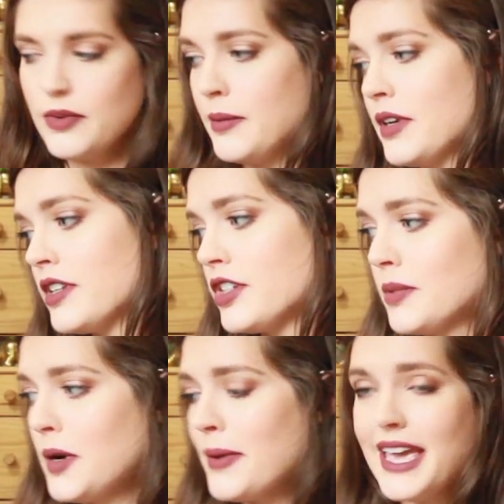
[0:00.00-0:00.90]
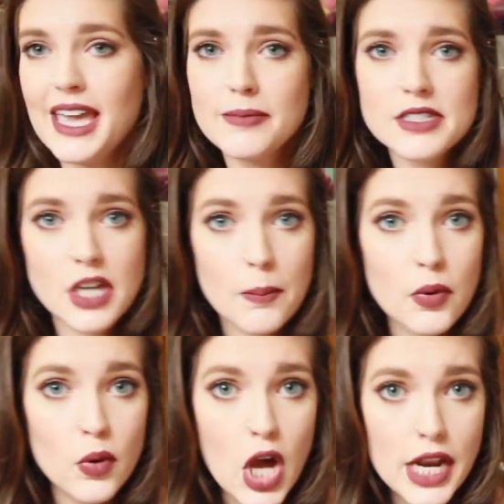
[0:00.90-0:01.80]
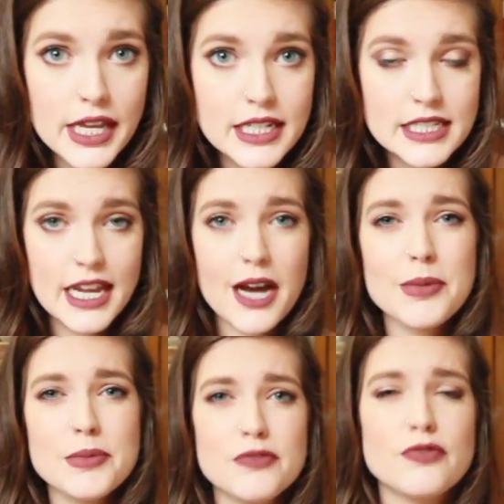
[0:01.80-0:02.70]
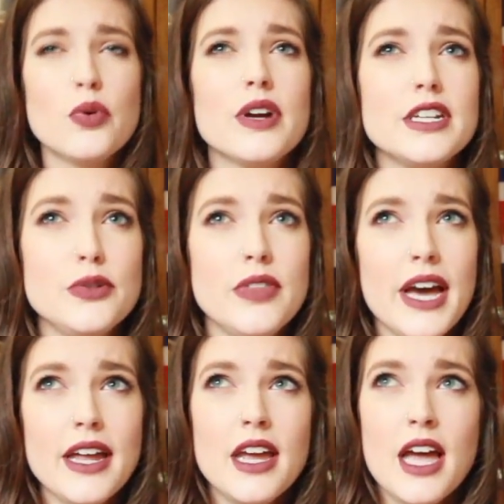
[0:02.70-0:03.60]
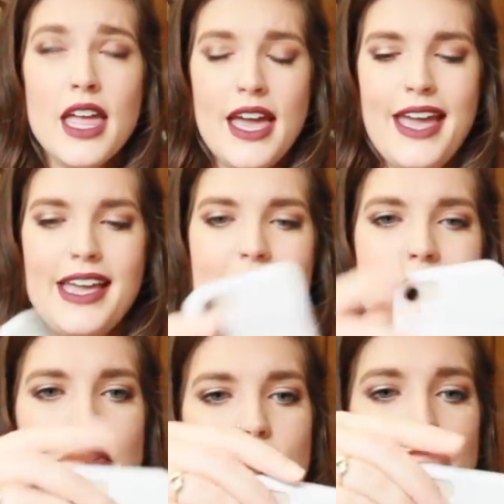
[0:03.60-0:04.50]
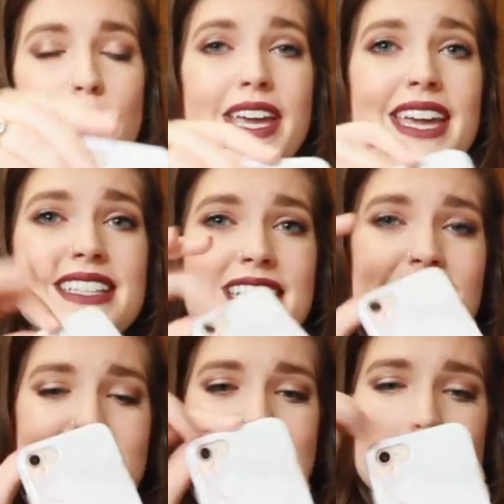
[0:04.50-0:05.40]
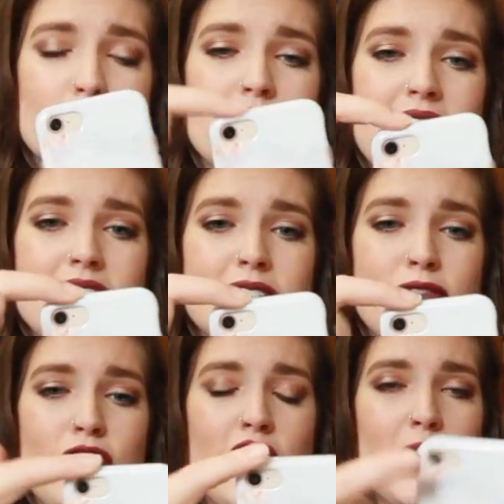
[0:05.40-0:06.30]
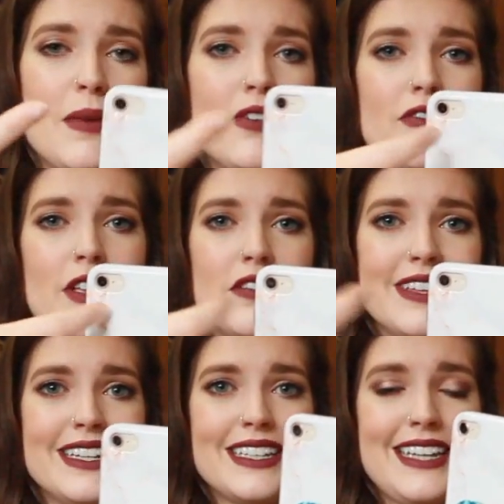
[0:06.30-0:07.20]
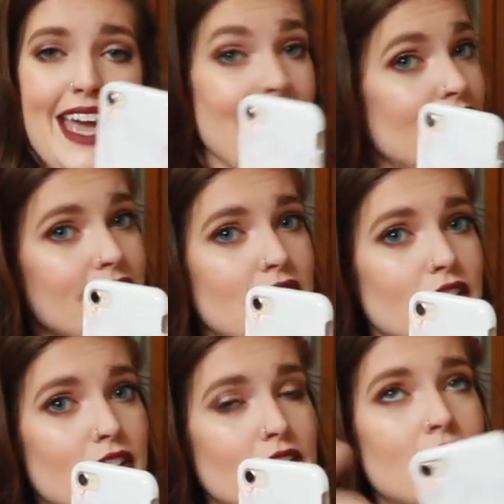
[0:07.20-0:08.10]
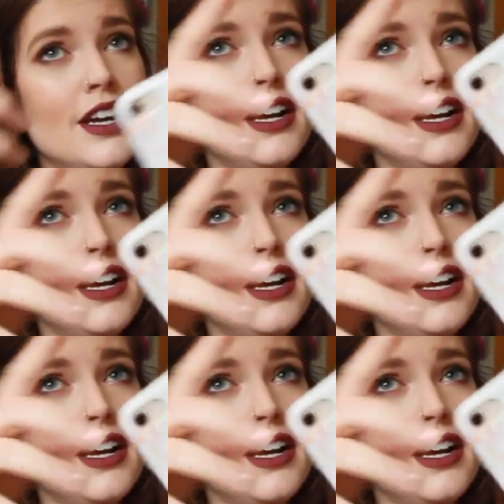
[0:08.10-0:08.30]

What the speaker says: am going to talk about my Amazon products now, but before I do that, I got a new phone case. I got this phone case from Velvet Caviar.